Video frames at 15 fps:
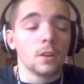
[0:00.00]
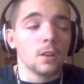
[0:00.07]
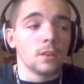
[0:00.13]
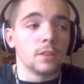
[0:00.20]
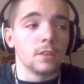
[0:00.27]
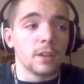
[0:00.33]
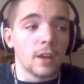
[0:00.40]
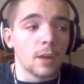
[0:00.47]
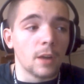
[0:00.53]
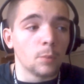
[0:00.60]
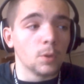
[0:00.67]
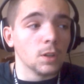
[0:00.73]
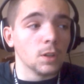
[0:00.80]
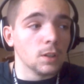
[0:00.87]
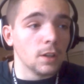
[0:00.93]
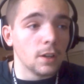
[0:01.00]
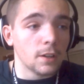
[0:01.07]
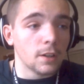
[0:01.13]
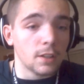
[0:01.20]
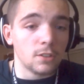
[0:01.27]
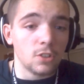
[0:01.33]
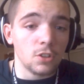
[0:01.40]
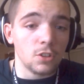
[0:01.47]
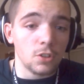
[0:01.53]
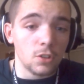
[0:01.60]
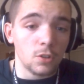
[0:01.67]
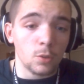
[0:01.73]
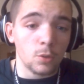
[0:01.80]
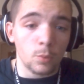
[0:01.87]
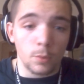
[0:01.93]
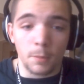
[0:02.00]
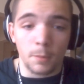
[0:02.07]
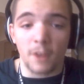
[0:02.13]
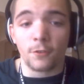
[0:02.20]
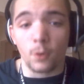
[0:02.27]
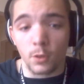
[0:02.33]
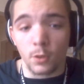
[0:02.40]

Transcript: then I will continue to do it with my phone